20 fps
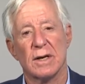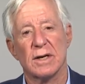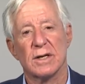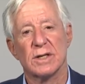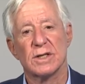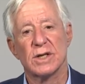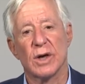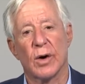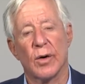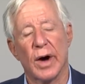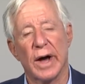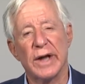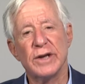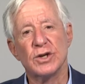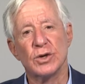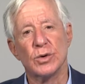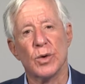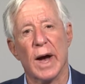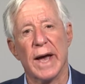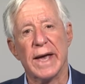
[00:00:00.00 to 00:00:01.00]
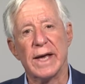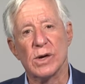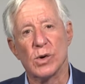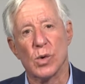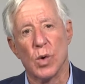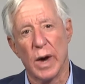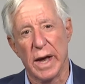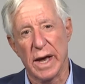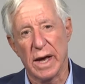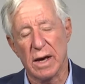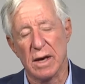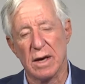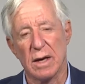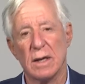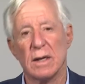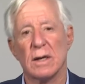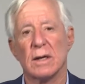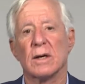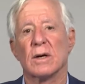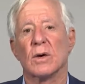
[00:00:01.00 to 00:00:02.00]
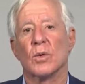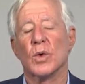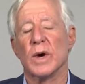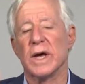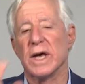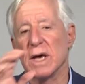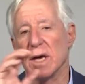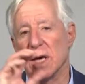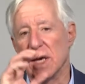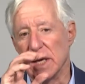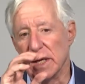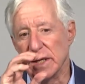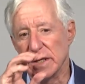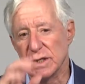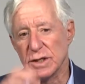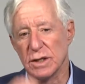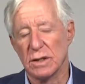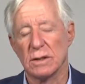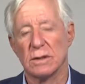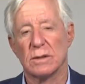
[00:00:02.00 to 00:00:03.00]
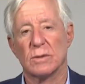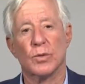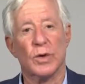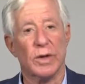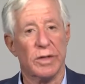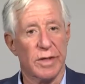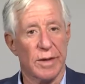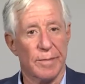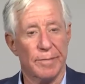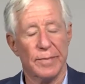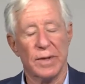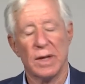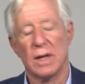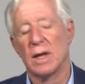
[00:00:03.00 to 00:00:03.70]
So I do a quick, we eat with them.